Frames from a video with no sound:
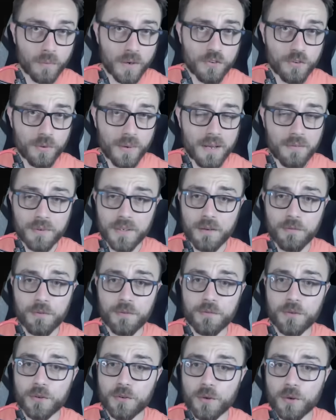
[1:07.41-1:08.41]
Once you have enough
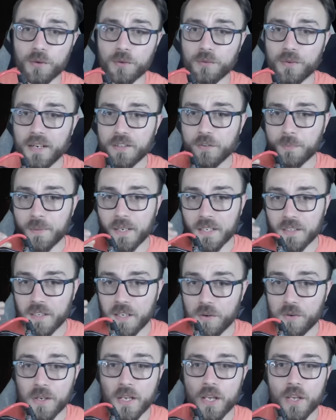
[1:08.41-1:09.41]
of your total res picked
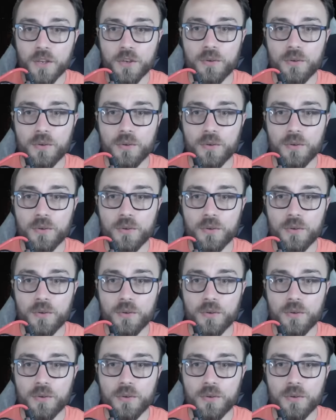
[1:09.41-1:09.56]
out, out,